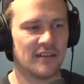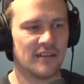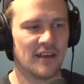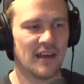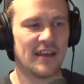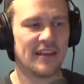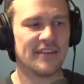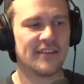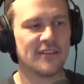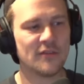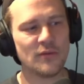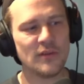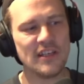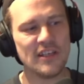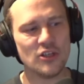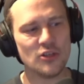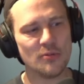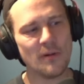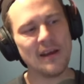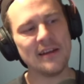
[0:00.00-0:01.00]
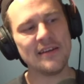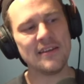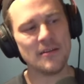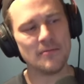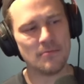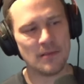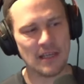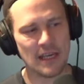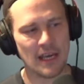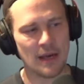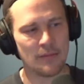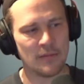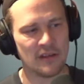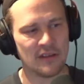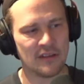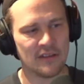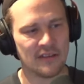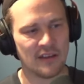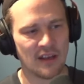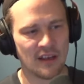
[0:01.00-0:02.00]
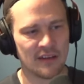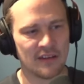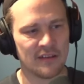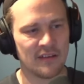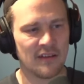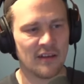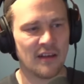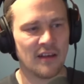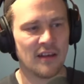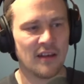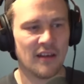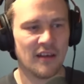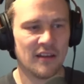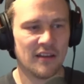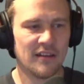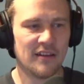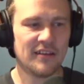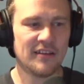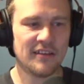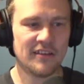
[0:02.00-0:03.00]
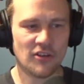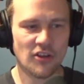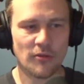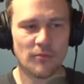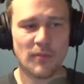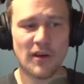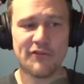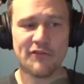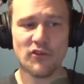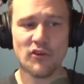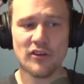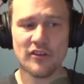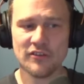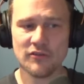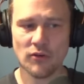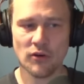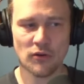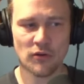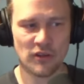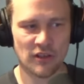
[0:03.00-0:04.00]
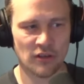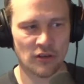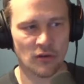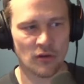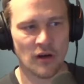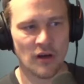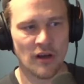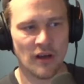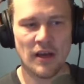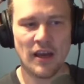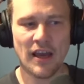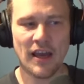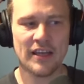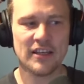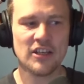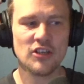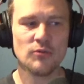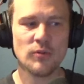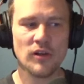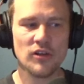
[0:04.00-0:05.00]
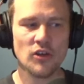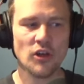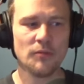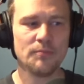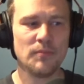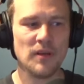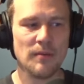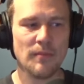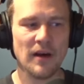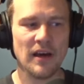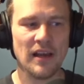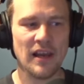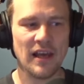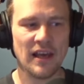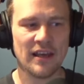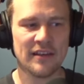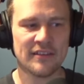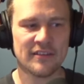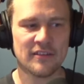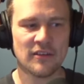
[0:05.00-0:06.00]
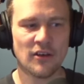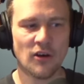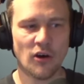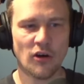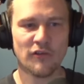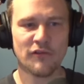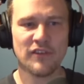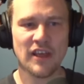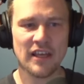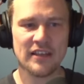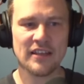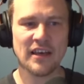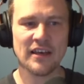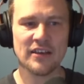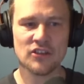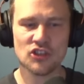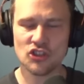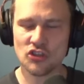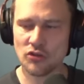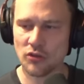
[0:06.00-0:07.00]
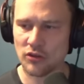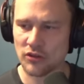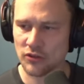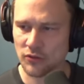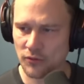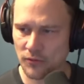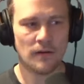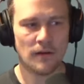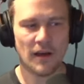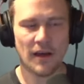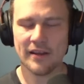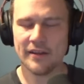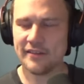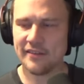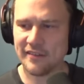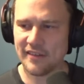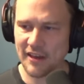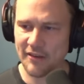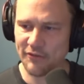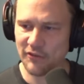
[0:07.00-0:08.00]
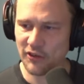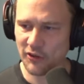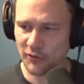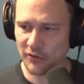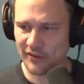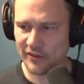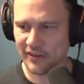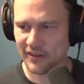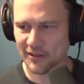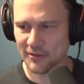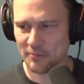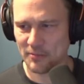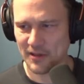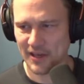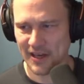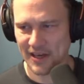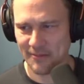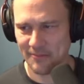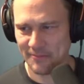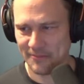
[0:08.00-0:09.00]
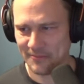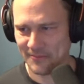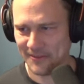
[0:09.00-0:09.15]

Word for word: At three twenty p m he says, this is not my first rodeo and it will not be my last. Of that I assure you. At seven oh six p m,